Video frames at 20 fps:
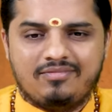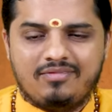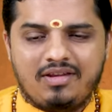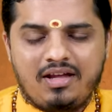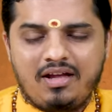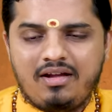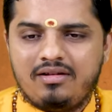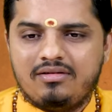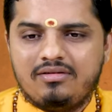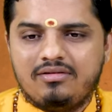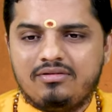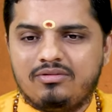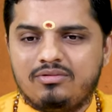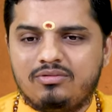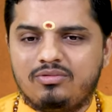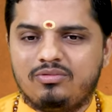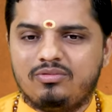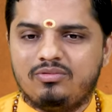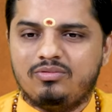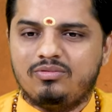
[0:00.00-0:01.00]
Yeah?
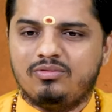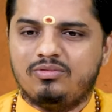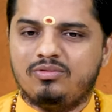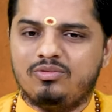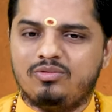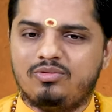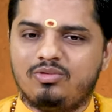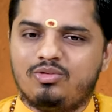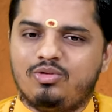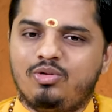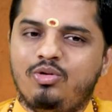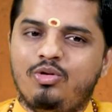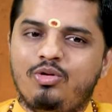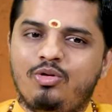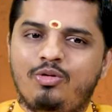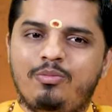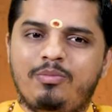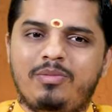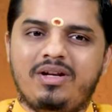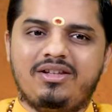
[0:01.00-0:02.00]

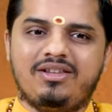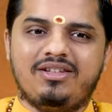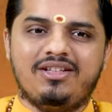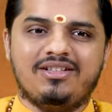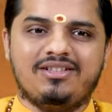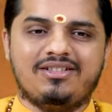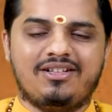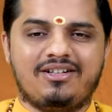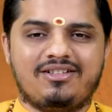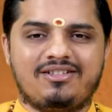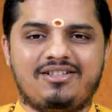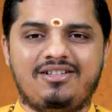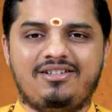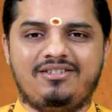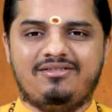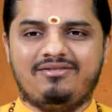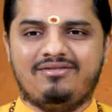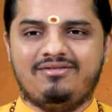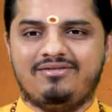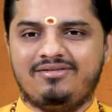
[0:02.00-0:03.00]
So many things are seen.
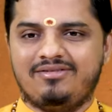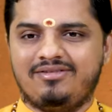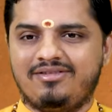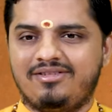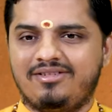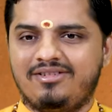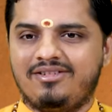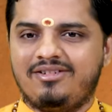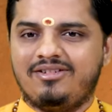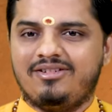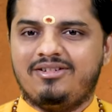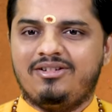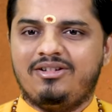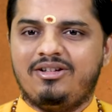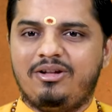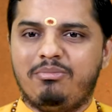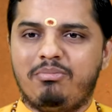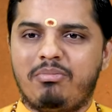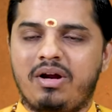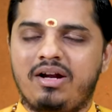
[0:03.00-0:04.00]

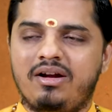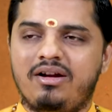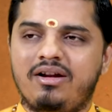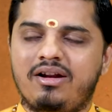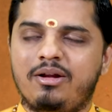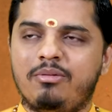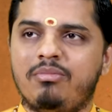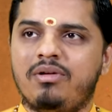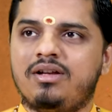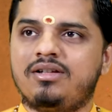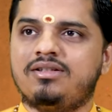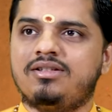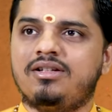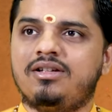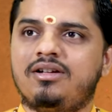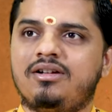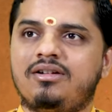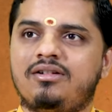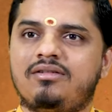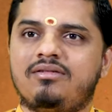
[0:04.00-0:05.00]
In my dream, I see
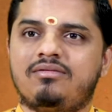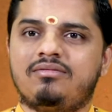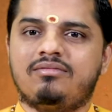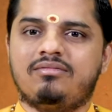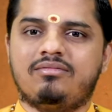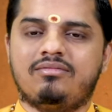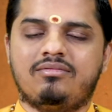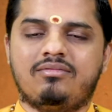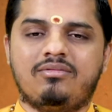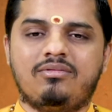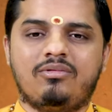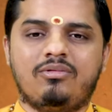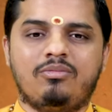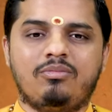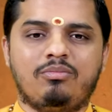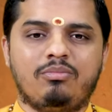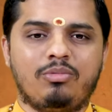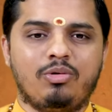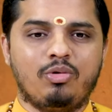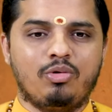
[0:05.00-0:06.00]
a
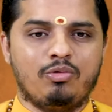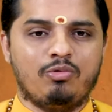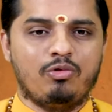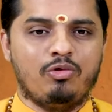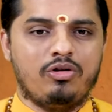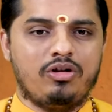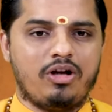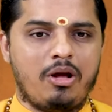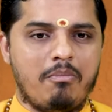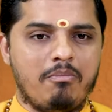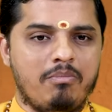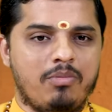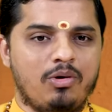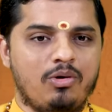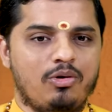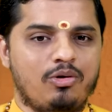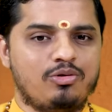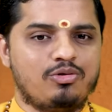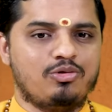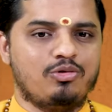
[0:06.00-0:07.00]
beautiful temple
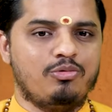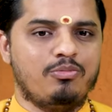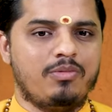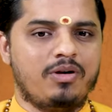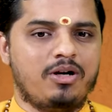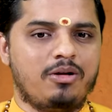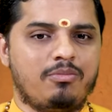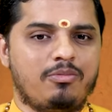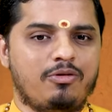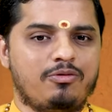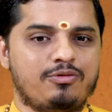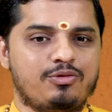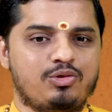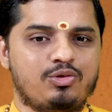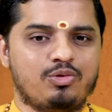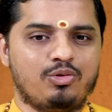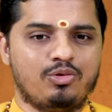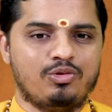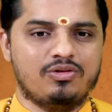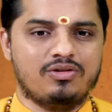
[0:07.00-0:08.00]
also made up of
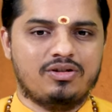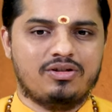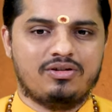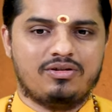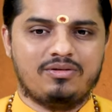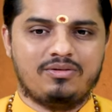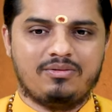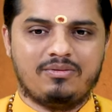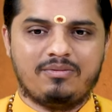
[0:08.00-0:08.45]
stones.